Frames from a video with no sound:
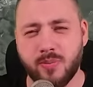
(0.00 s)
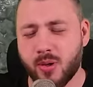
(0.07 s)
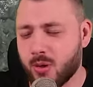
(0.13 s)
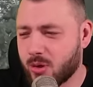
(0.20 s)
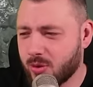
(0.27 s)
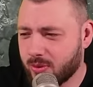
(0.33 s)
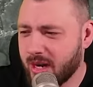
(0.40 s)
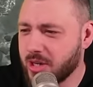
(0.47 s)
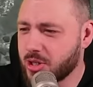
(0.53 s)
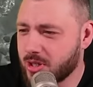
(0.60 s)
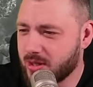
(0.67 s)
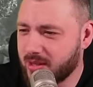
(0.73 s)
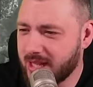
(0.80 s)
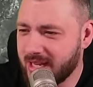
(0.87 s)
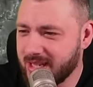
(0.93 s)

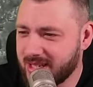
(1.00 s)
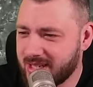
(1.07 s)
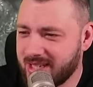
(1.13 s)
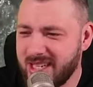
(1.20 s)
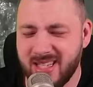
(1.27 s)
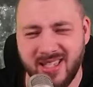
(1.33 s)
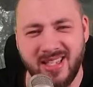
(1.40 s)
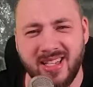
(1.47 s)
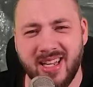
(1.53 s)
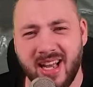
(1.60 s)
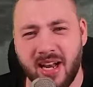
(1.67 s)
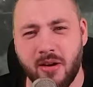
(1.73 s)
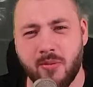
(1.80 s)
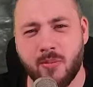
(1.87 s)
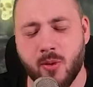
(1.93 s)
progression that a season
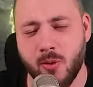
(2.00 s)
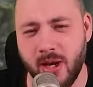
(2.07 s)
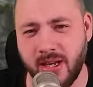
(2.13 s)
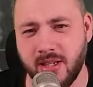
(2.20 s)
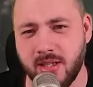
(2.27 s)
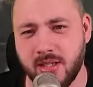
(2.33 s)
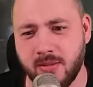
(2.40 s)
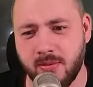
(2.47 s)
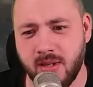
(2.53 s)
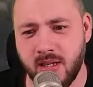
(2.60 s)
kind of brings.